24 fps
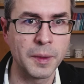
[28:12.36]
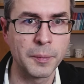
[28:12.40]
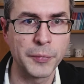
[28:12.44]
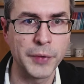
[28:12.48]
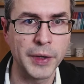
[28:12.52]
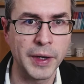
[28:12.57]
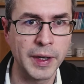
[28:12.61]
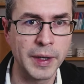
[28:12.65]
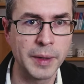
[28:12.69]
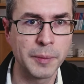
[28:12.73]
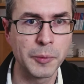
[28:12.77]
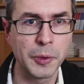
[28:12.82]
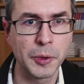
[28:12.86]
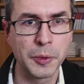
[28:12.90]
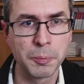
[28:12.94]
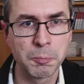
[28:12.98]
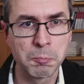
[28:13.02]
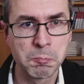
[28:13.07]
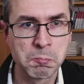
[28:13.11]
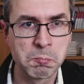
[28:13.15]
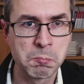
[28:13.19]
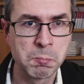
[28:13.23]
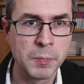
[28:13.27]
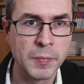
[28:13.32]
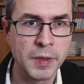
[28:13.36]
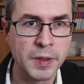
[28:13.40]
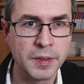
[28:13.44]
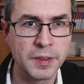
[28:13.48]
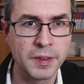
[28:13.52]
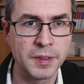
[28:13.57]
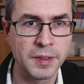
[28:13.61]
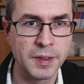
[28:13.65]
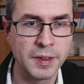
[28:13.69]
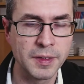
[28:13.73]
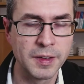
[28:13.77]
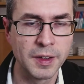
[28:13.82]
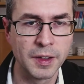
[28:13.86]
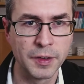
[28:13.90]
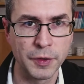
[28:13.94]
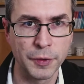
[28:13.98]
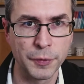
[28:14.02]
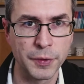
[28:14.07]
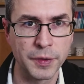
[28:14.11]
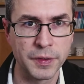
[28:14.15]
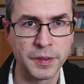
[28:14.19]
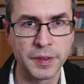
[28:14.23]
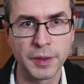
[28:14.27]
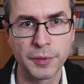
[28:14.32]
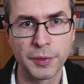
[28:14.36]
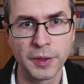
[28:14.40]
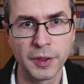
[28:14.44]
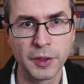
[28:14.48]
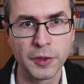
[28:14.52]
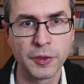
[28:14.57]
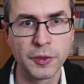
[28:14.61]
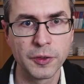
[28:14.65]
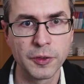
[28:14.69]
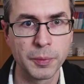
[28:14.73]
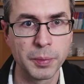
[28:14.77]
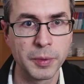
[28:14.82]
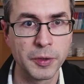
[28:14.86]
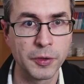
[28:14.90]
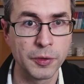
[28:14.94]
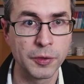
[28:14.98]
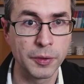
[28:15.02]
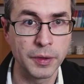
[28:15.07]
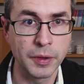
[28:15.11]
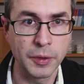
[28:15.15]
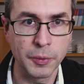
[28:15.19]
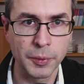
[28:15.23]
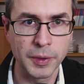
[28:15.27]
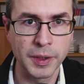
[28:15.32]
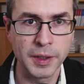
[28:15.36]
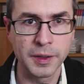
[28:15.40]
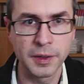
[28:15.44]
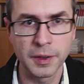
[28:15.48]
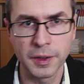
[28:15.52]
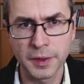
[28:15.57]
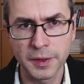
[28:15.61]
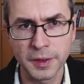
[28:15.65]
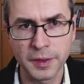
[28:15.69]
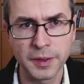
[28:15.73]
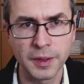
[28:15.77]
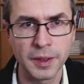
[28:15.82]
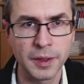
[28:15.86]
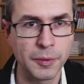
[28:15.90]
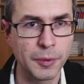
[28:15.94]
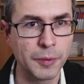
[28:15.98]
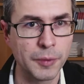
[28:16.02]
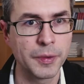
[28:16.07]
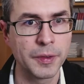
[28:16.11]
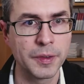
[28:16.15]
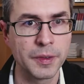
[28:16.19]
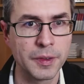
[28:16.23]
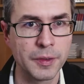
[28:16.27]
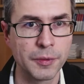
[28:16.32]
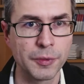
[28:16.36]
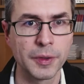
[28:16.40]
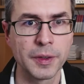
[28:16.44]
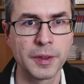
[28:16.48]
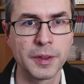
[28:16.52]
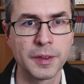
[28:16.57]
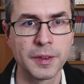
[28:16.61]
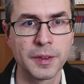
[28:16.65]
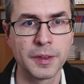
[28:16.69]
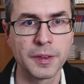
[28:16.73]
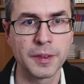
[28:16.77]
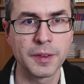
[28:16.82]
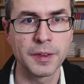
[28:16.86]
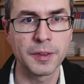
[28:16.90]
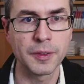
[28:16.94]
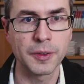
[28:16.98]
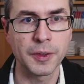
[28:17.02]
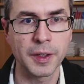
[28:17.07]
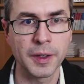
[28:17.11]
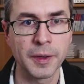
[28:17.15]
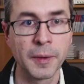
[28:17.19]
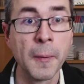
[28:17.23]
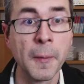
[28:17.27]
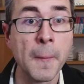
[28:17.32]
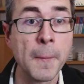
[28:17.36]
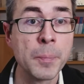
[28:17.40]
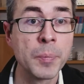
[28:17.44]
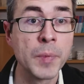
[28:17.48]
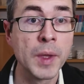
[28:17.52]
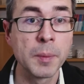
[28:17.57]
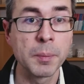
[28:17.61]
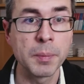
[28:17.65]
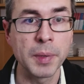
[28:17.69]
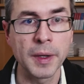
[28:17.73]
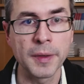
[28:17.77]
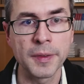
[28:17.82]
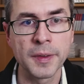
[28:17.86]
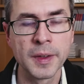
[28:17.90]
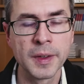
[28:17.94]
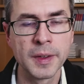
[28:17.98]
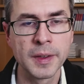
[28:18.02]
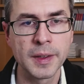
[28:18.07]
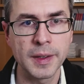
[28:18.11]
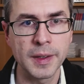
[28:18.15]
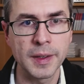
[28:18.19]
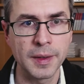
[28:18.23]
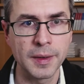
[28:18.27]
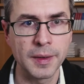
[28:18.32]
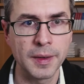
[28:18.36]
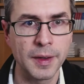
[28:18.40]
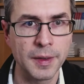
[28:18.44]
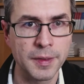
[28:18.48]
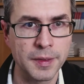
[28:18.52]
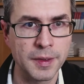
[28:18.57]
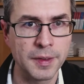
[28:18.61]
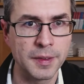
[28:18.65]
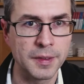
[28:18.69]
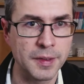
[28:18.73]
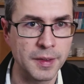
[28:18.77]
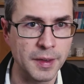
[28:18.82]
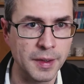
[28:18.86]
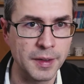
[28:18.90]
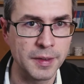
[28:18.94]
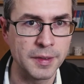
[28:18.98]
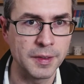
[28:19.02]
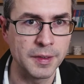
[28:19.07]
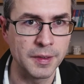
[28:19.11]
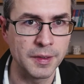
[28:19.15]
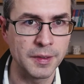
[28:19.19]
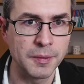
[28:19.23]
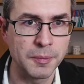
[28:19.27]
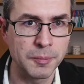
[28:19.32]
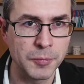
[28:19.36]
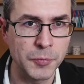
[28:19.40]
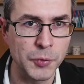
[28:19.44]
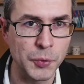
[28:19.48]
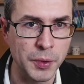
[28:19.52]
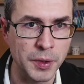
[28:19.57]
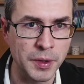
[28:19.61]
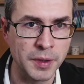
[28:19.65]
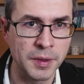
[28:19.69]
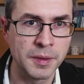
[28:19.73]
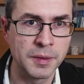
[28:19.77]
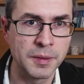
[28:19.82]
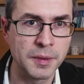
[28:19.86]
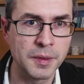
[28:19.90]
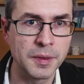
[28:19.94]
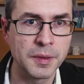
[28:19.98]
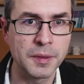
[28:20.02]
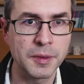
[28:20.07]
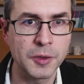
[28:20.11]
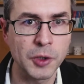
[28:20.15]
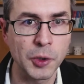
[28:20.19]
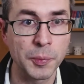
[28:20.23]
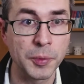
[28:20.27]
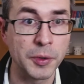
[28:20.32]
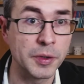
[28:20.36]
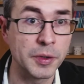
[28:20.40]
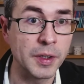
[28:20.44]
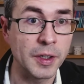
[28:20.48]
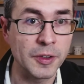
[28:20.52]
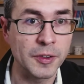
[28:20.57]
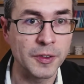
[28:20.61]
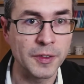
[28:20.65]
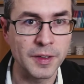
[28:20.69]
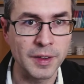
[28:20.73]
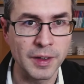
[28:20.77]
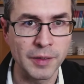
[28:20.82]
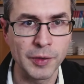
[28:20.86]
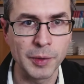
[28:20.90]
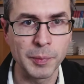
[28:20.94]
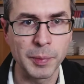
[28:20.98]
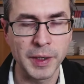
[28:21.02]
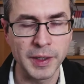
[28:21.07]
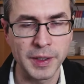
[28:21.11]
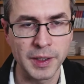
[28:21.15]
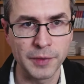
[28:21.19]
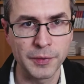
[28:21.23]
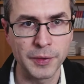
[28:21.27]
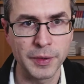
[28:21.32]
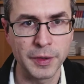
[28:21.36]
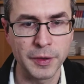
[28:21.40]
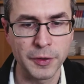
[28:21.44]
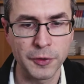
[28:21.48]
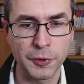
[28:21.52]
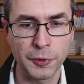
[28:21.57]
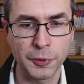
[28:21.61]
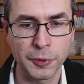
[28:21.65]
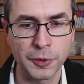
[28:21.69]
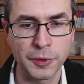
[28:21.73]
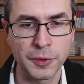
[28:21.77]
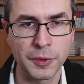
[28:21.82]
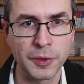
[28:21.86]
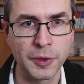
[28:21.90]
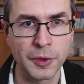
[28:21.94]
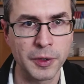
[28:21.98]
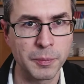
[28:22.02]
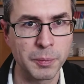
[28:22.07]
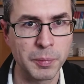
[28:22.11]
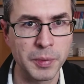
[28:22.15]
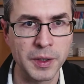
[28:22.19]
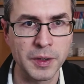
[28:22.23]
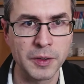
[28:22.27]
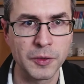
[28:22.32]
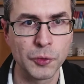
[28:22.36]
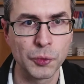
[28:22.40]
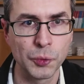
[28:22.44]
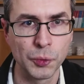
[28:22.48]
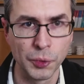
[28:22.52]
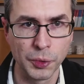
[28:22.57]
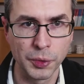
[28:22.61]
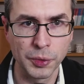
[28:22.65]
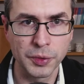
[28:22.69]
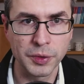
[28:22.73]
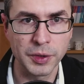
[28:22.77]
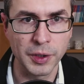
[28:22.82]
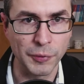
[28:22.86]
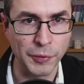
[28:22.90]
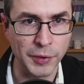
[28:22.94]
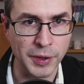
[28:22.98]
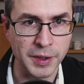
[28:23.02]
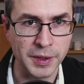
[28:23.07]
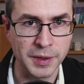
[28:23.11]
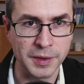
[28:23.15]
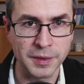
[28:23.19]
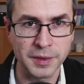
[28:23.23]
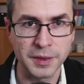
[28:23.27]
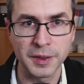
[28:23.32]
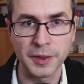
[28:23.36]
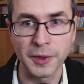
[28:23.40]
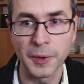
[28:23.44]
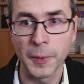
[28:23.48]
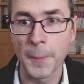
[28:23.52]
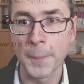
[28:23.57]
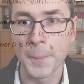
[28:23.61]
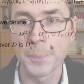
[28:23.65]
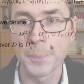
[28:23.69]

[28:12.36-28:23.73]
some time on the details of this definition to be sure you really got it and with these different indices, okay? But uh, I think the idea doing computations level by level should not be too difficult here.